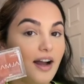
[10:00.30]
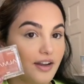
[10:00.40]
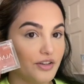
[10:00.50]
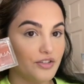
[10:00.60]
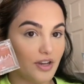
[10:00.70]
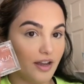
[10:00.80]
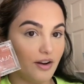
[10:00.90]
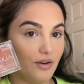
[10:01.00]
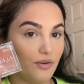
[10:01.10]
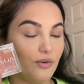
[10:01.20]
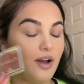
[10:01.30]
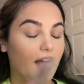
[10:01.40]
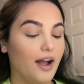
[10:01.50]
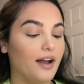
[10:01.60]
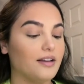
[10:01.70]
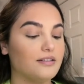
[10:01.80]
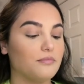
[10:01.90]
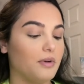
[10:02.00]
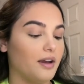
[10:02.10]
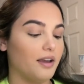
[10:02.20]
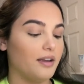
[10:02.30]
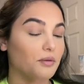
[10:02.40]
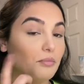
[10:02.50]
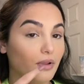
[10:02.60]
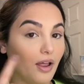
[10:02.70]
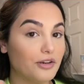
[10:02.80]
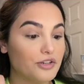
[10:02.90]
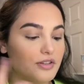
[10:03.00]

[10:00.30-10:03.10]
eyeshadow as my blush